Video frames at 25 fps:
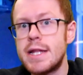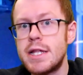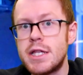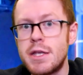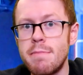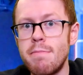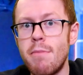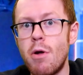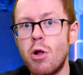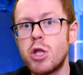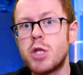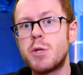into
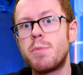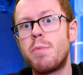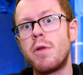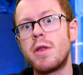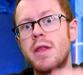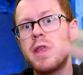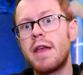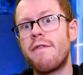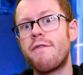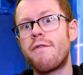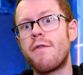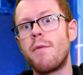multiple
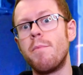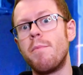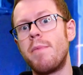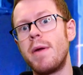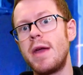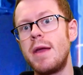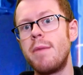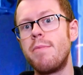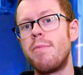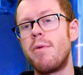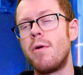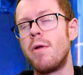different
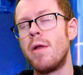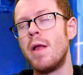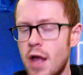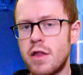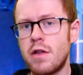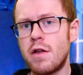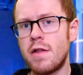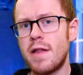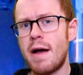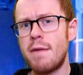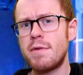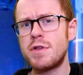people. I
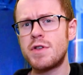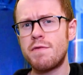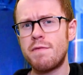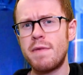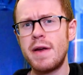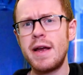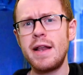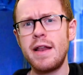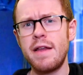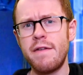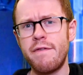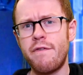thought that was a
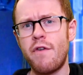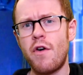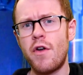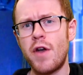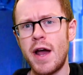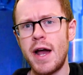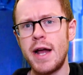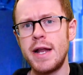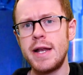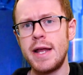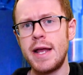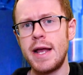really fun
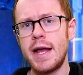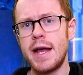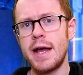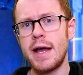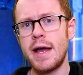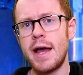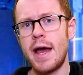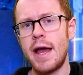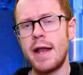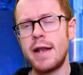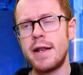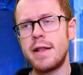
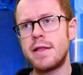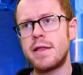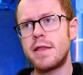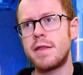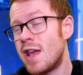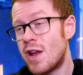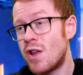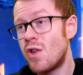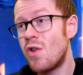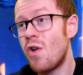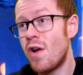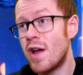idea, and
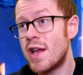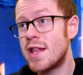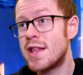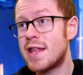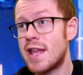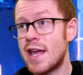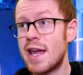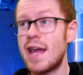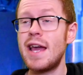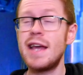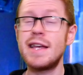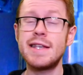the annoying
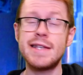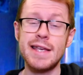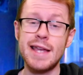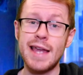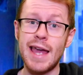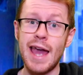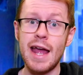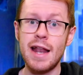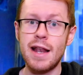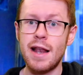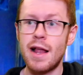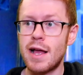thing is,
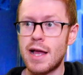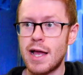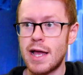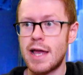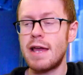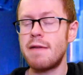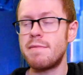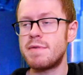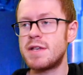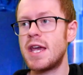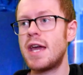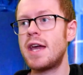again, like I
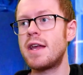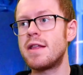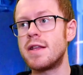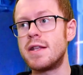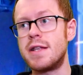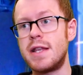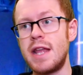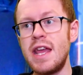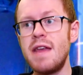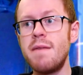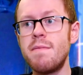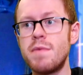keep saying, the
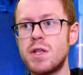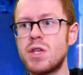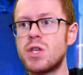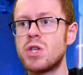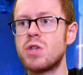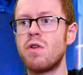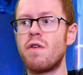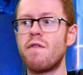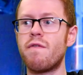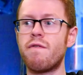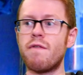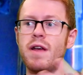demon
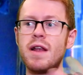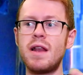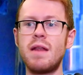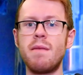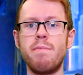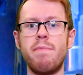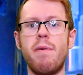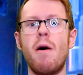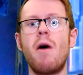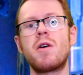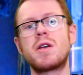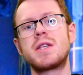stuff really
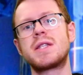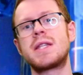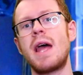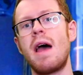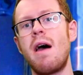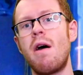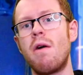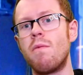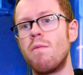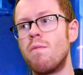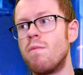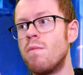bogs
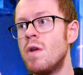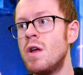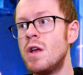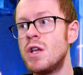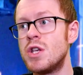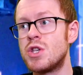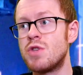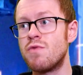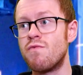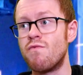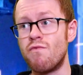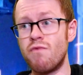down
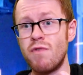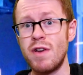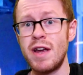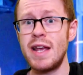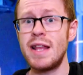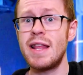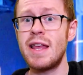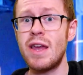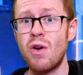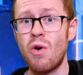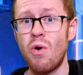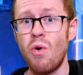some
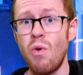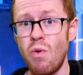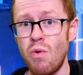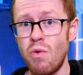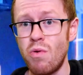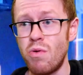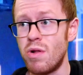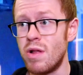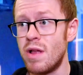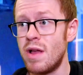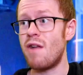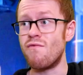really
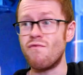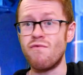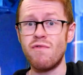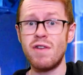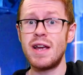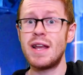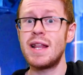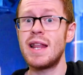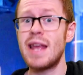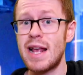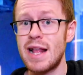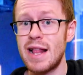cool and
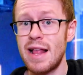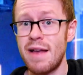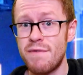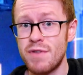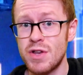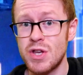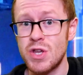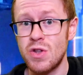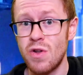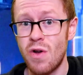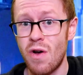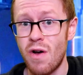really
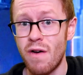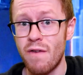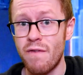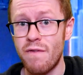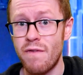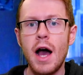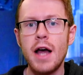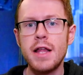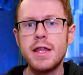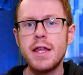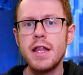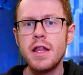clever
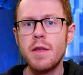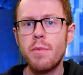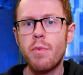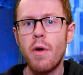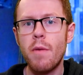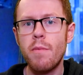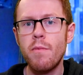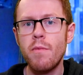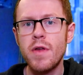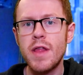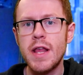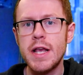stuff. I think the
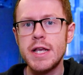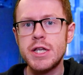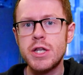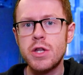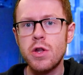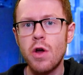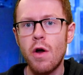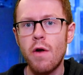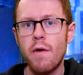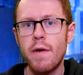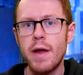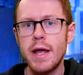problem with this
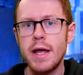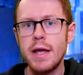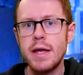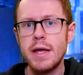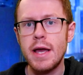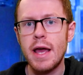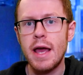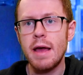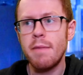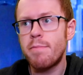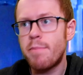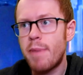story,
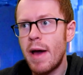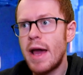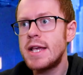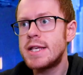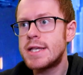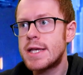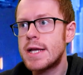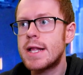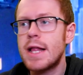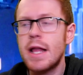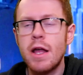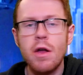it
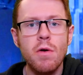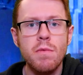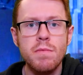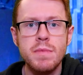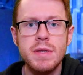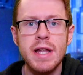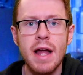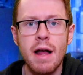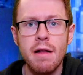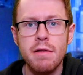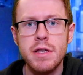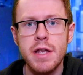basically
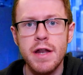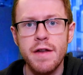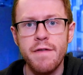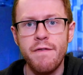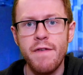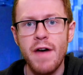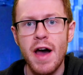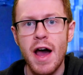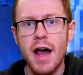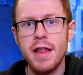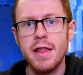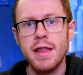comes down to the
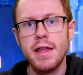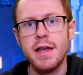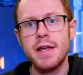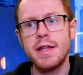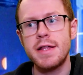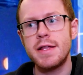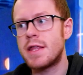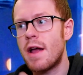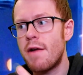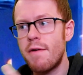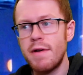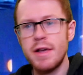fact
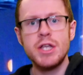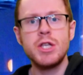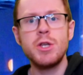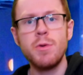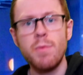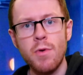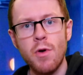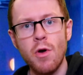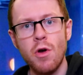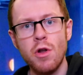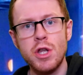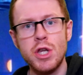that there is
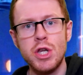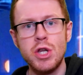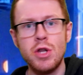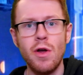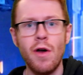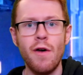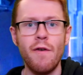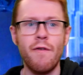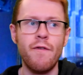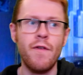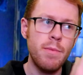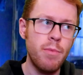some good
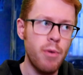stuff,